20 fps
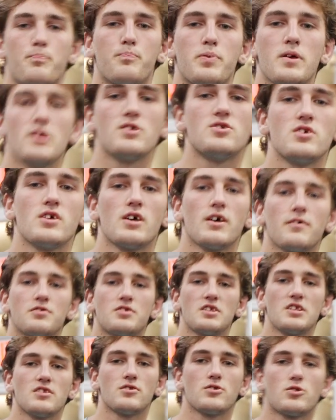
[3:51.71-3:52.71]
PGF
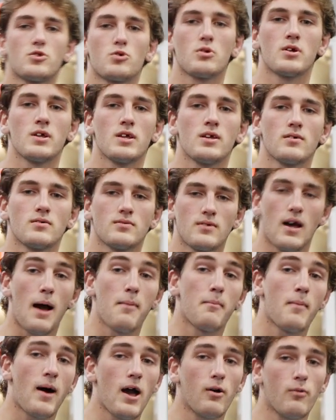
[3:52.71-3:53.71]
Season 3, I
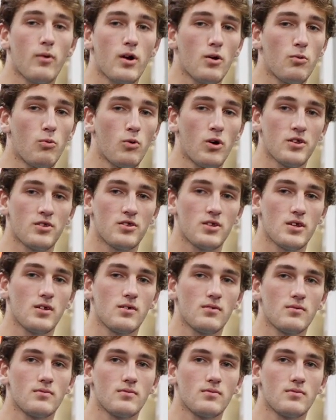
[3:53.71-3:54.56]
might wear a onesie.